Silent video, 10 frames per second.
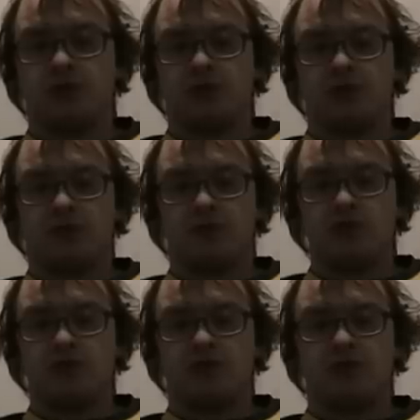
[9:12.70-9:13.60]
The
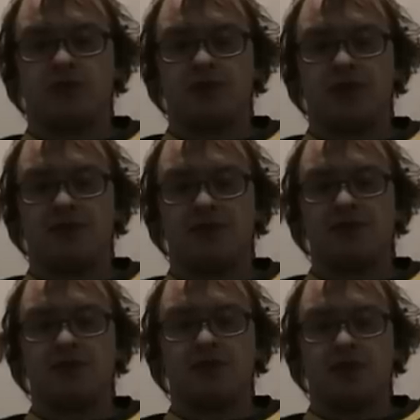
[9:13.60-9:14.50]
solution is really easy
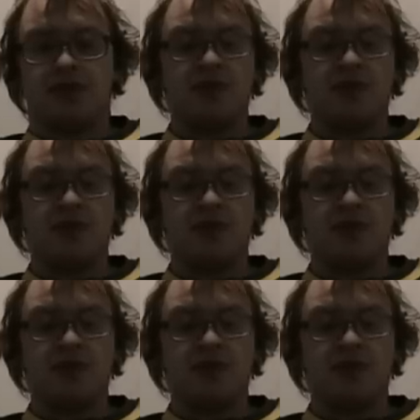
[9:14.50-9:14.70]
and